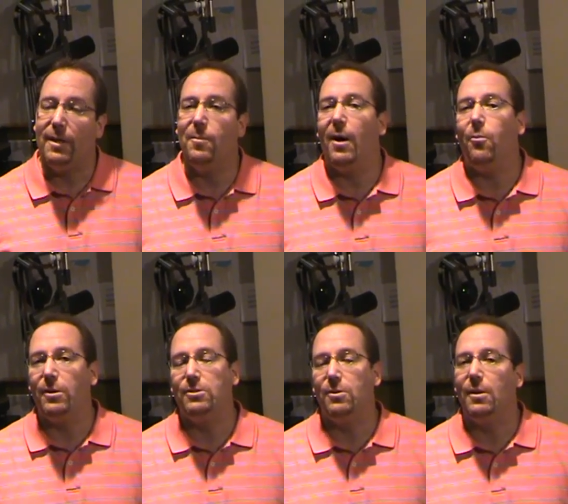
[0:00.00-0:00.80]
about
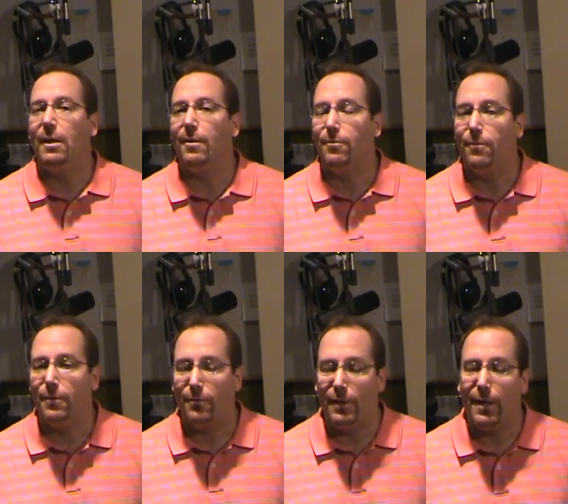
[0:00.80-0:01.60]
what you can get for
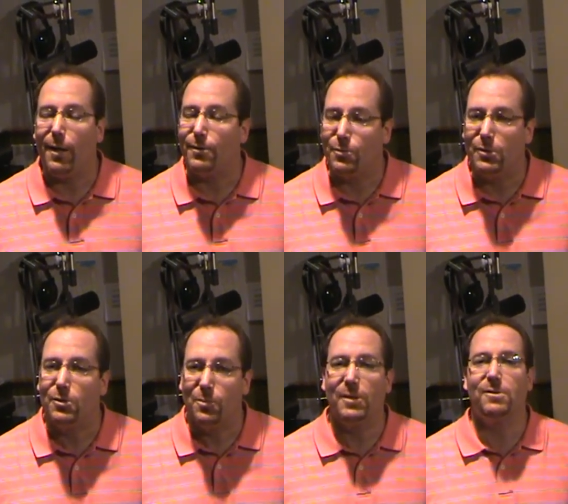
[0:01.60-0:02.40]
$50, what
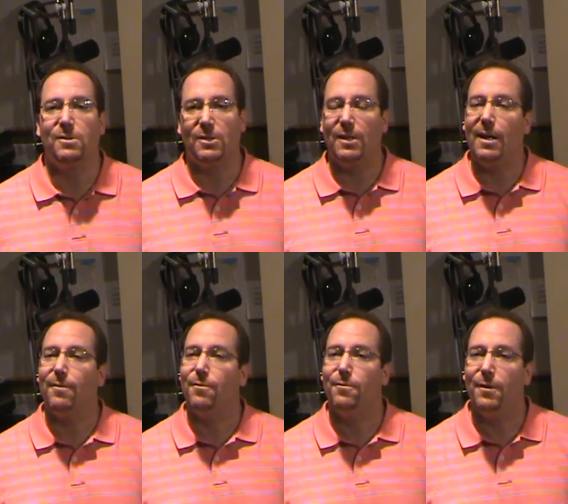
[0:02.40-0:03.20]
your business can get
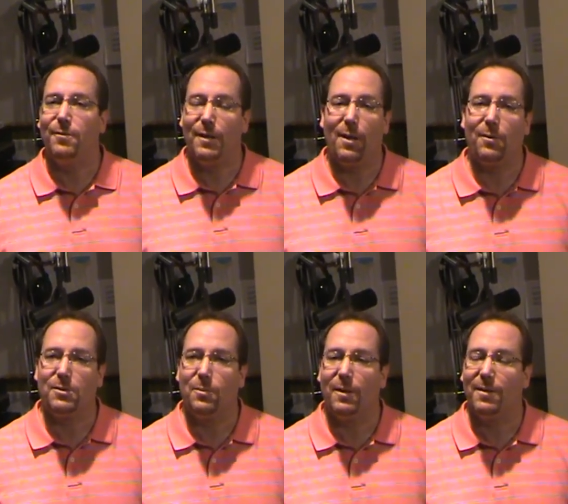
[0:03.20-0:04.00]
for $50
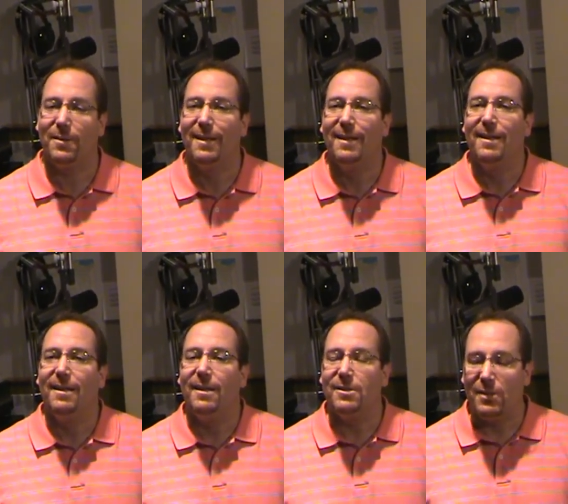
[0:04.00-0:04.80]
a month.
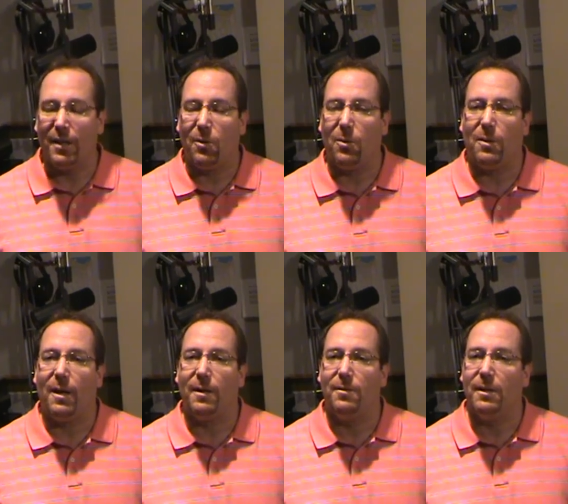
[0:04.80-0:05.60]
It's not a whole
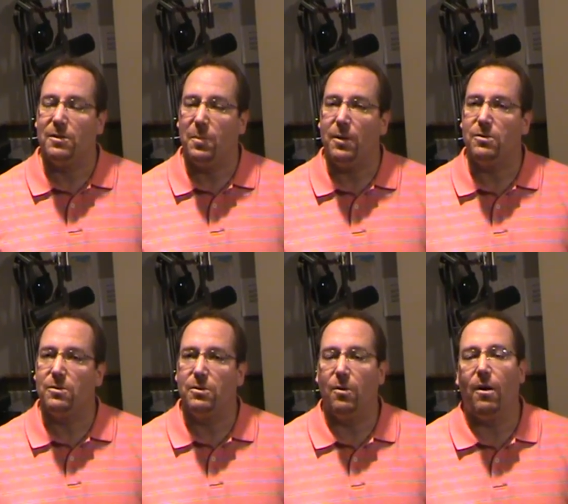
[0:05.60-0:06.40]
lot. Exposure
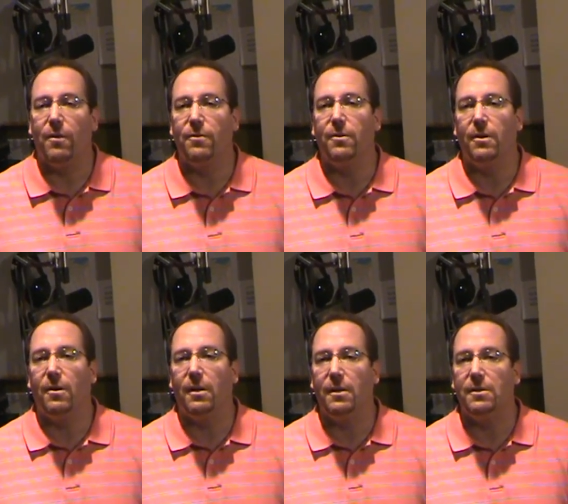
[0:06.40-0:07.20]
to our affluent
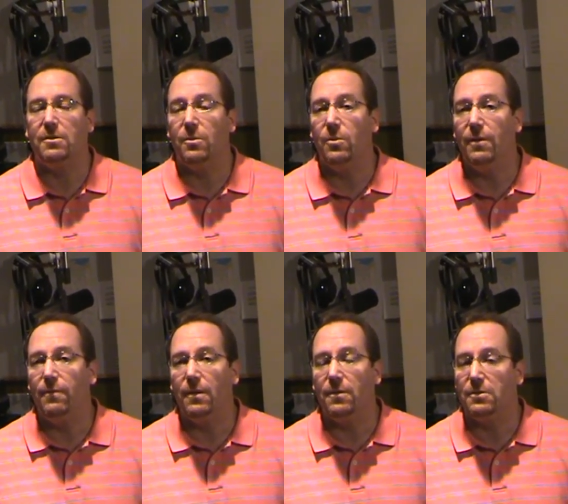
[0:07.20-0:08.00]
audience, we
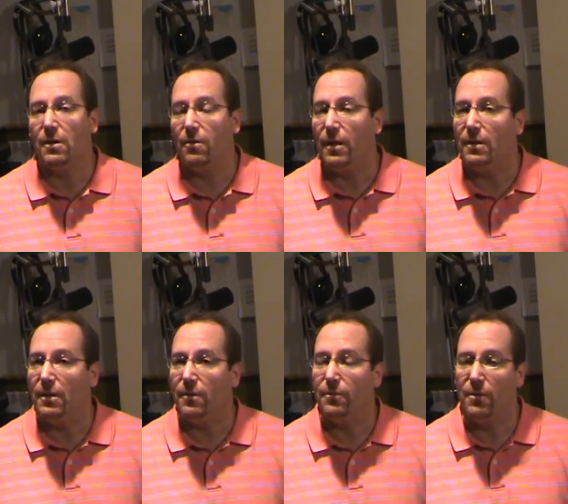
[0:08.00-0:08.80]
feel, is a great
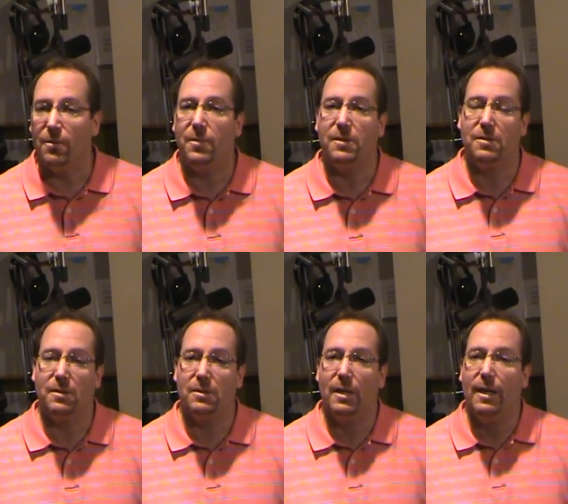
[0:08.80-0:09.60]
deal for your
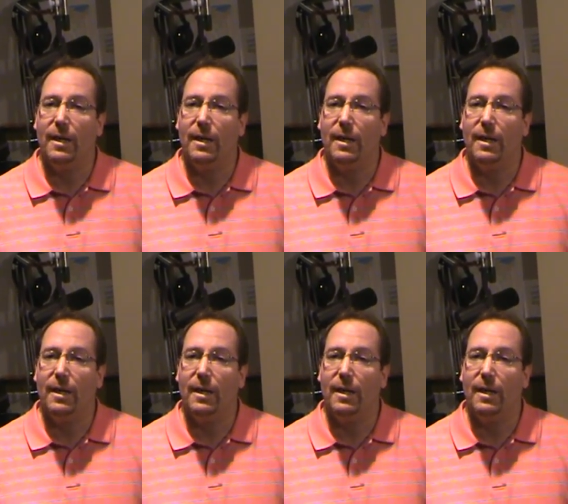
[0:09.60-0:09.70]
business,